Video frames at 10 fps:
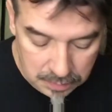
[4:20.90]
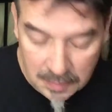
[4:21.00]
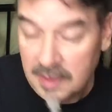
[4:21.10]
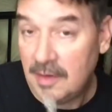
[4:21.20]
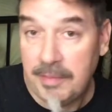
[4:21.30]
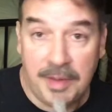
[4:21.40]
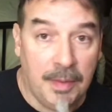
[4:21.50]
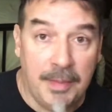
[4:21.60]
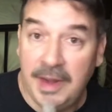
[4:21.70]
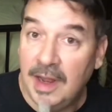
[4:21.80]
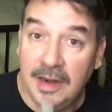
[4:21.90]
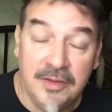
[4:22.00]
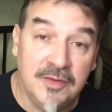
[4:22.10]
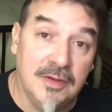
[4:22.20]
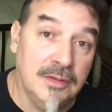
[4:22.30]
Some people may not
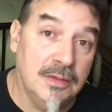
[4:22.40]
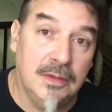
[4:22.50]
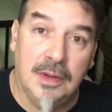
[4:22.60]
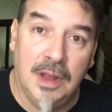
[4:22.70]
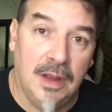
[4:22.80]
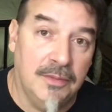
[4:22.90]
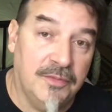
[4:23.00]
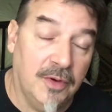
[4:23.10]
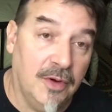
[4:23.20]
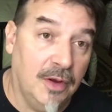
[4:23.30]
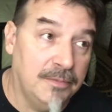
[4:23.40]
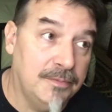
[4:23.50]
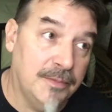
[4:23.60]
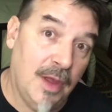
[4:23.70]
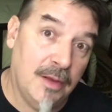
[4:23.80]
listen. For
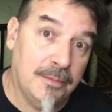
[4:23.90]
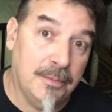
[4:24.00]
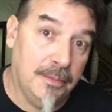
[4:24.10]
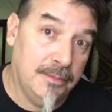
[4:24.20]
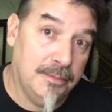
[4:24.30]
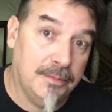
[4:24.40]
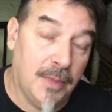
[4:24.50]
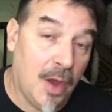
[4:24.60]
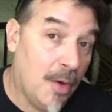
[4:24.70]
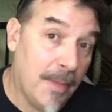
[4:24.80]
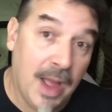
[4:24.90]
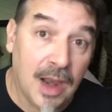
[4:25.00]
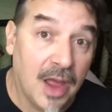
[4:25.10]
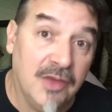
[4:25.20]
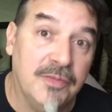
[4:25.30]
all my
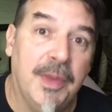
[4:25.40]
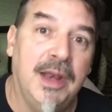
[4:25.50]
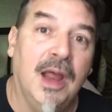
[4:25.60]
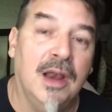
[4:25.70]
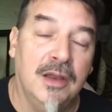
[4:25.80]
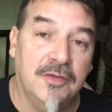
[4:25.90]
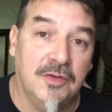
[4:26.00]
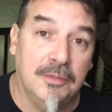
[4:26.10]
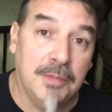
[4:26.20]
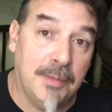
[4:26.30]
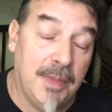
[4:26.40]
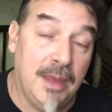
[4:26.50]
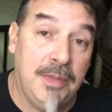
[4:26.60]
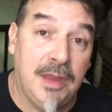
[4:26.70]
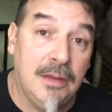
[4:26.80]
life may not listen, but
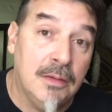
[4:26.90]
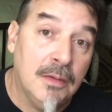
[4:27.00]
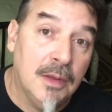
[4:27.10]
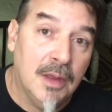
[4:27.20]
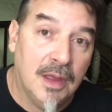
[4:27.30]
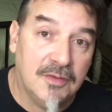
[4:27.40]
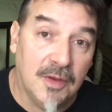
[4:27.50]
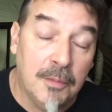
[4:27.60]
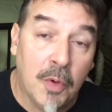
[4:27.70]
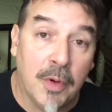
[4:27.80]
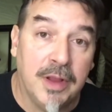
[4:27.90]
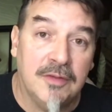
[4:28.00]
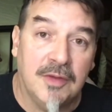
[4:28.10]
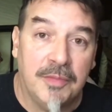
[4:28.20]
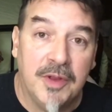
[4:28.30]
maybe at some point
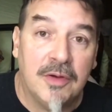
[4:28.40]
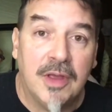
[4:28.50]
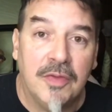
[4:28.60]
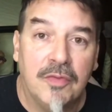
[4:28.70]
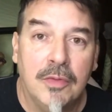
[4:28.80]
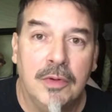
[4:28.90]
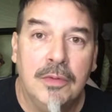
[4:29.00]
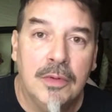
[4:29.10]
something will get through.